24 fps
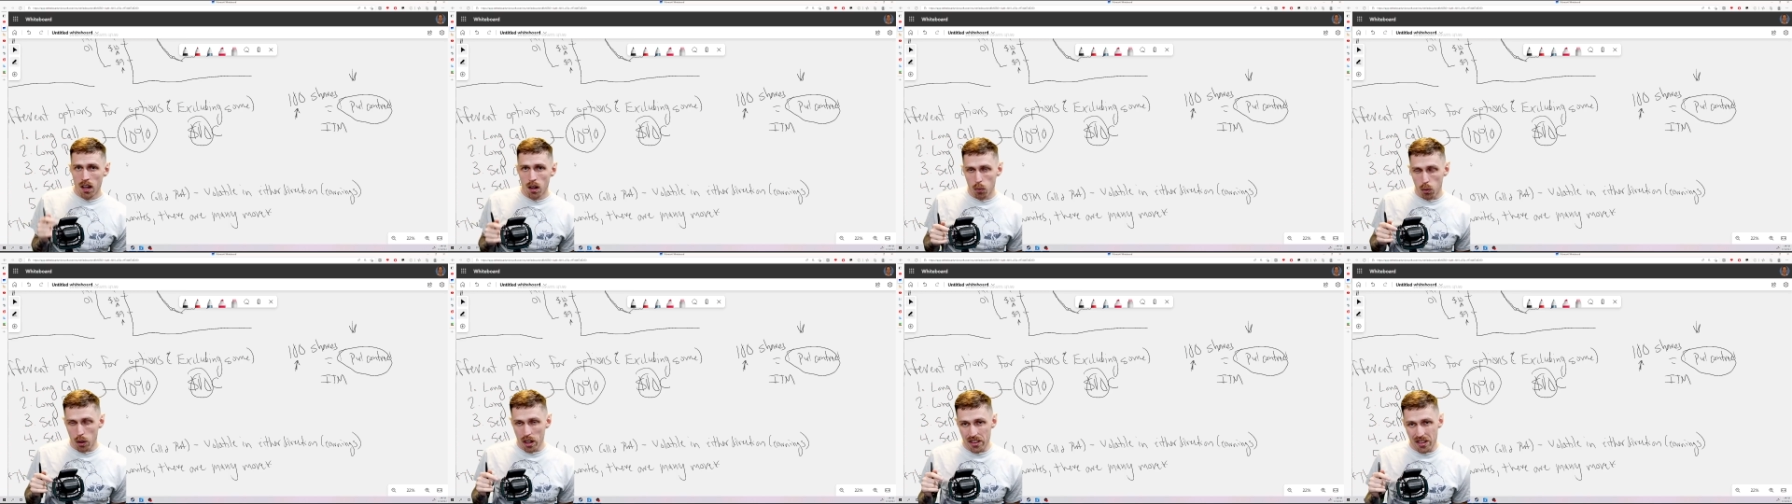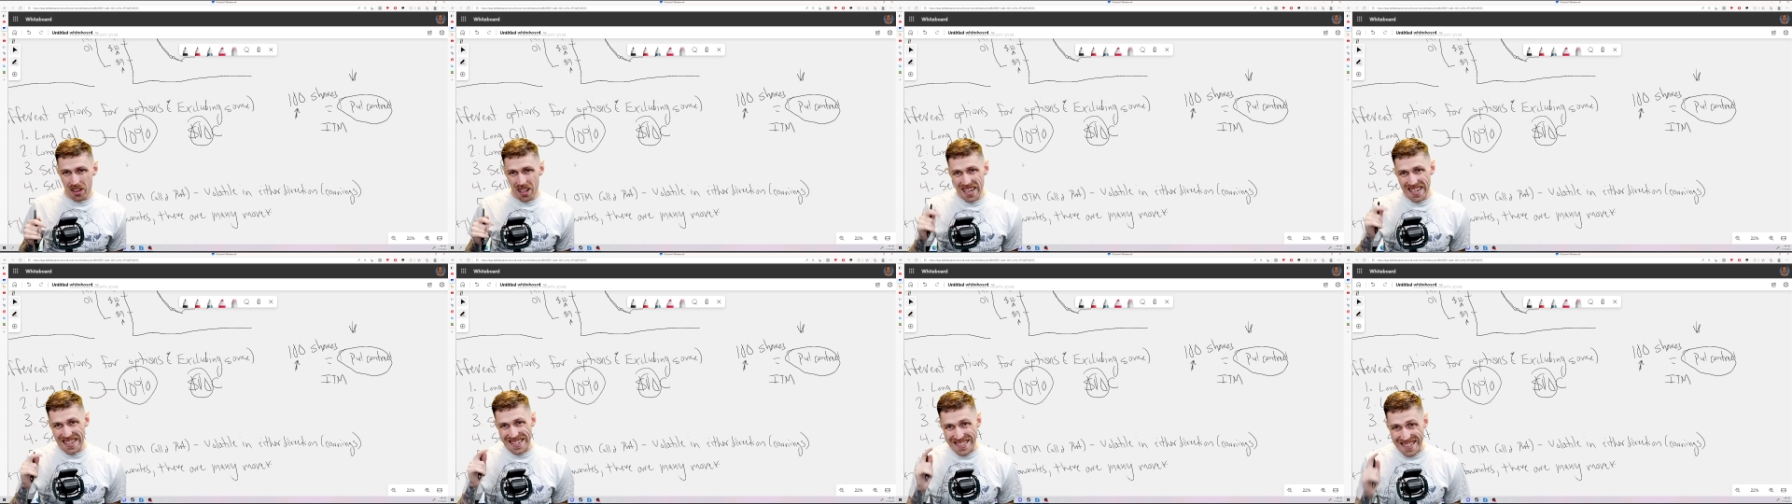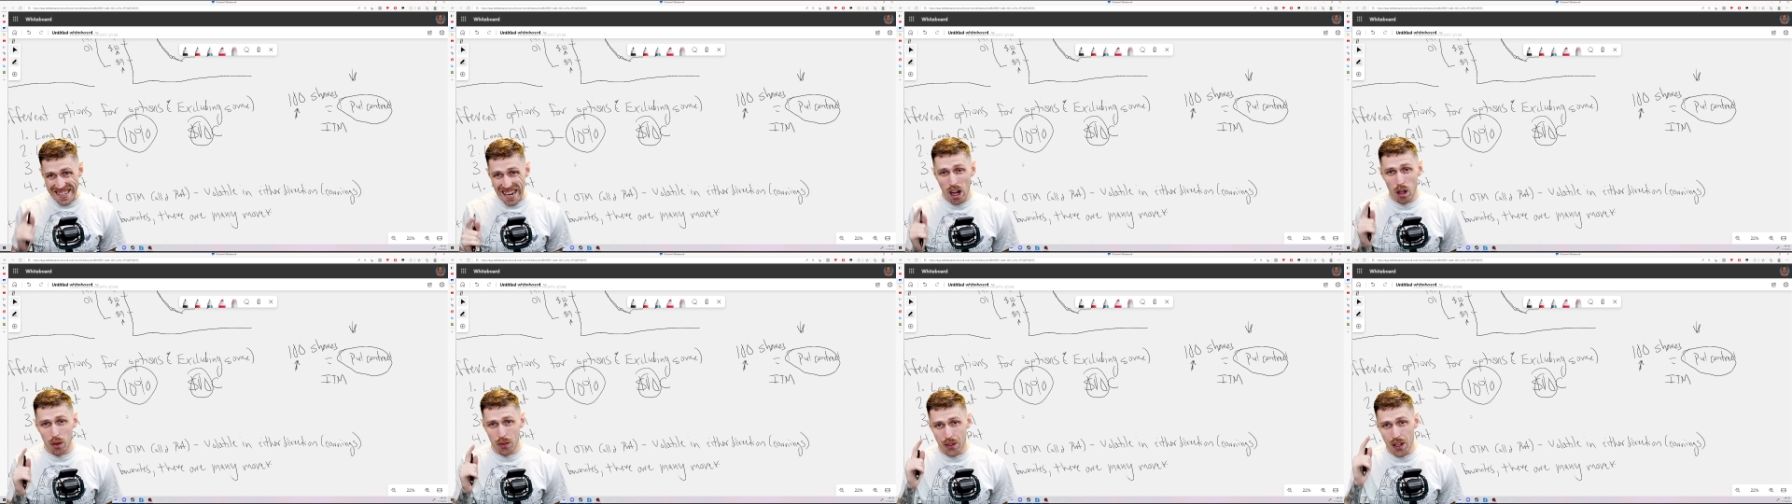with a
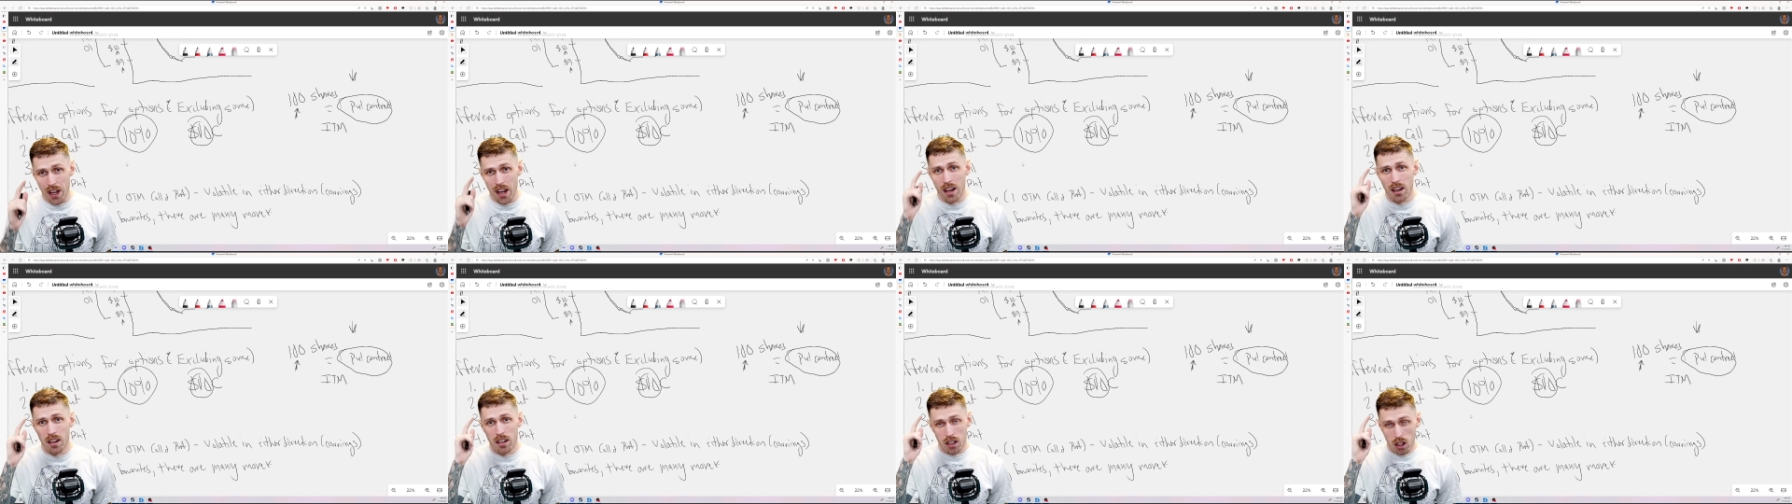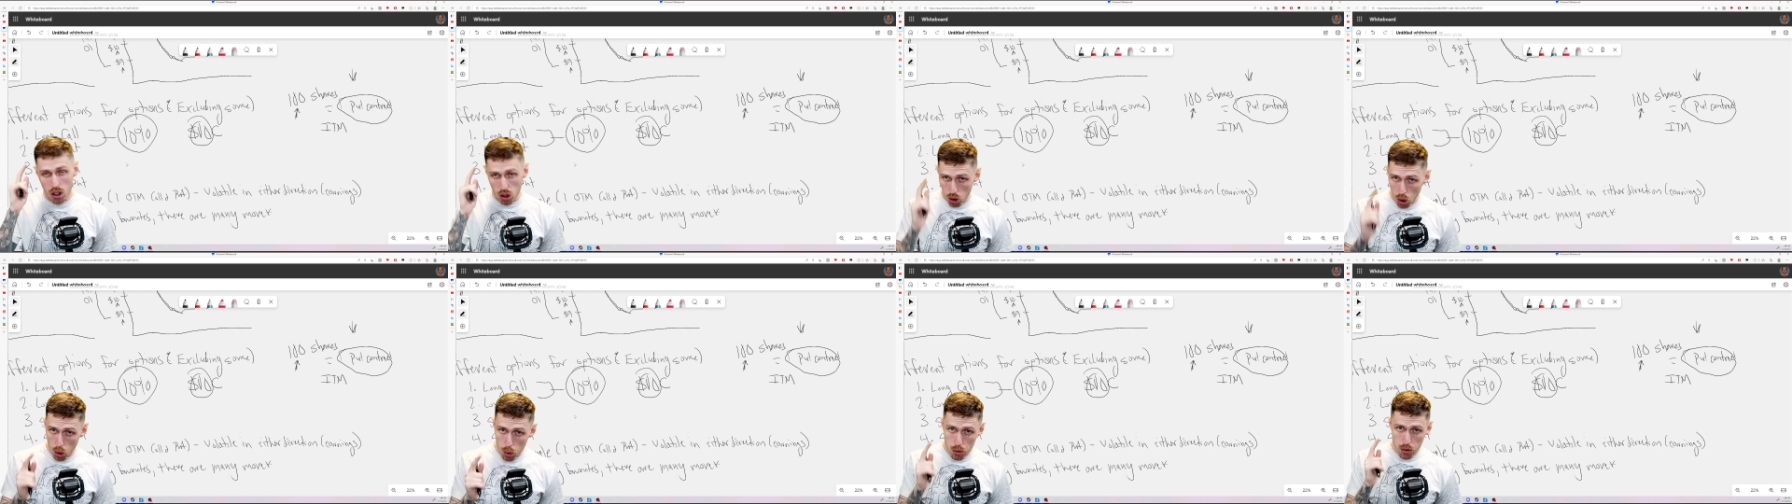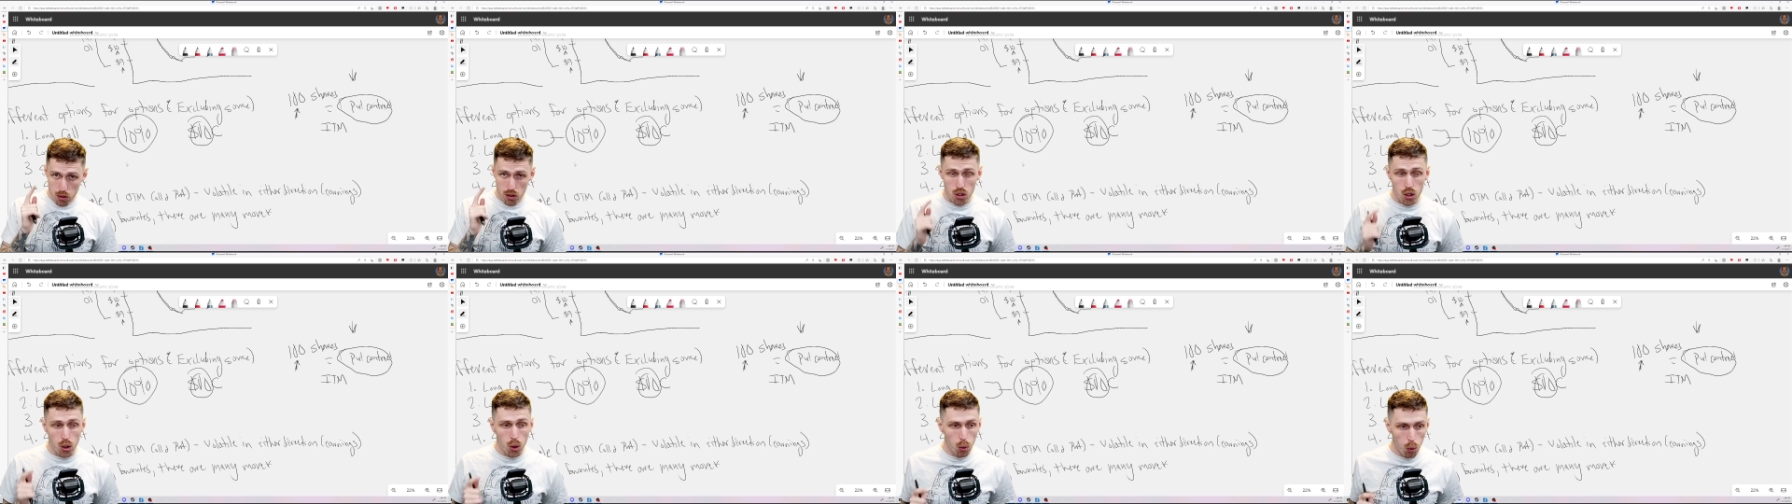delta
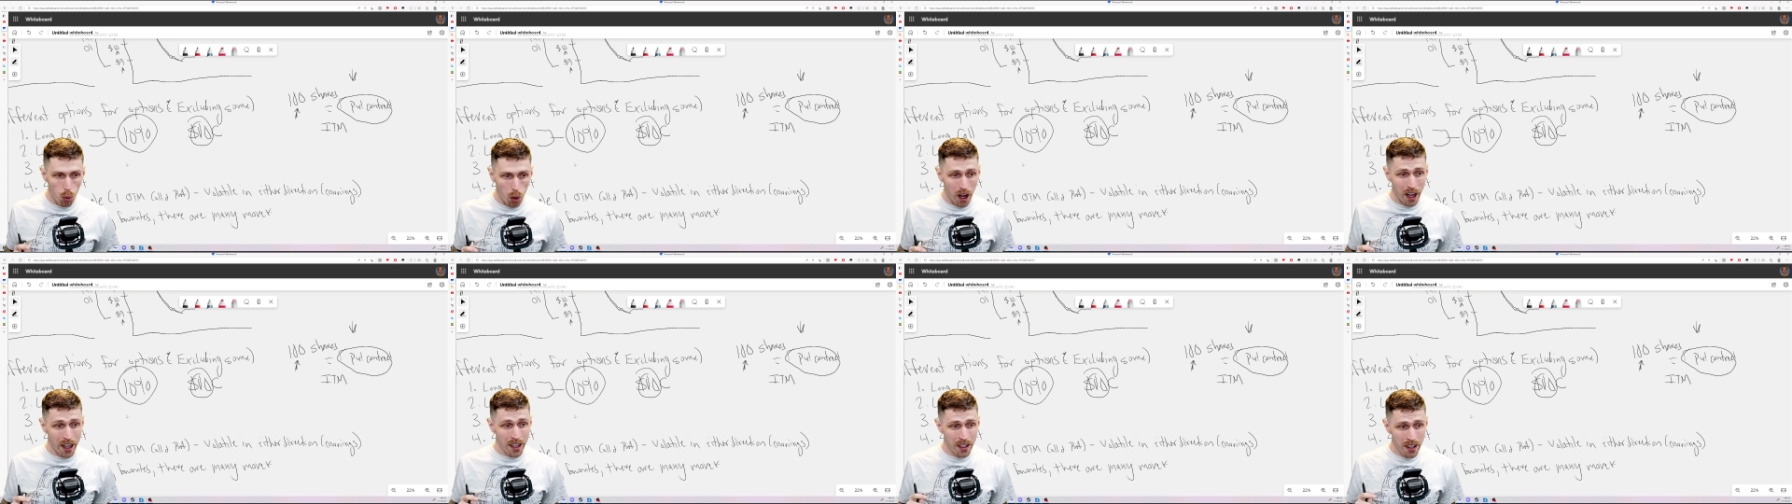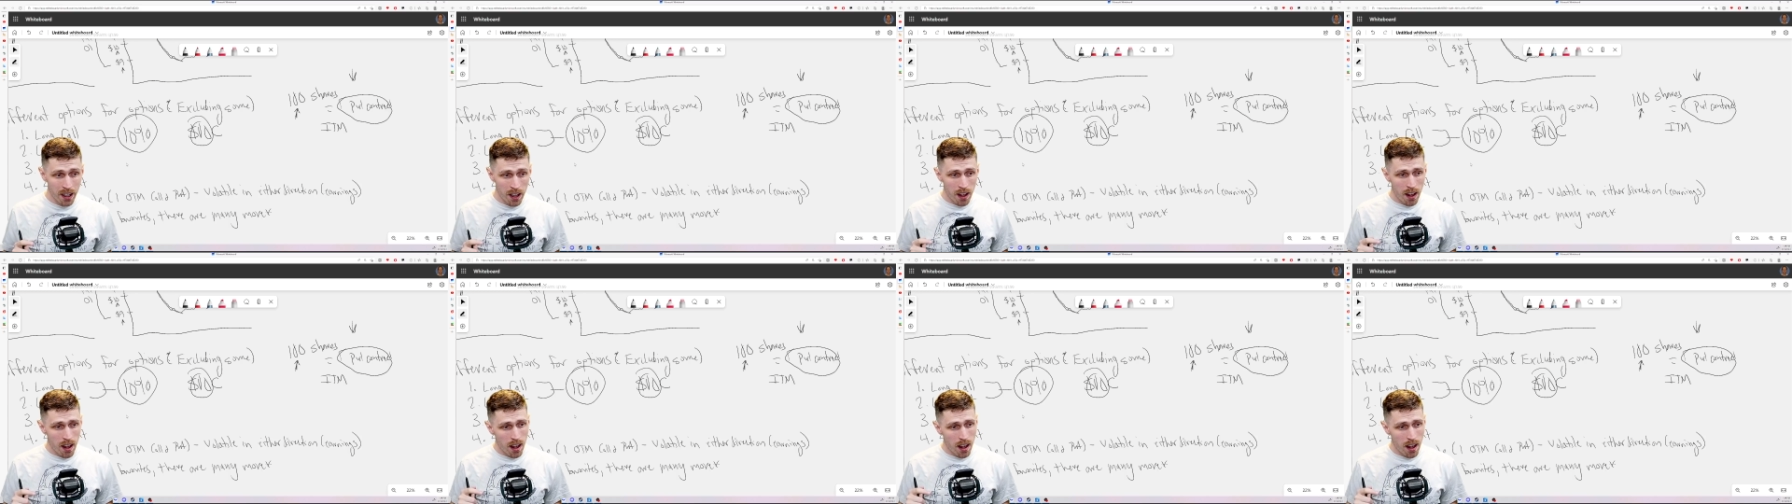close to 1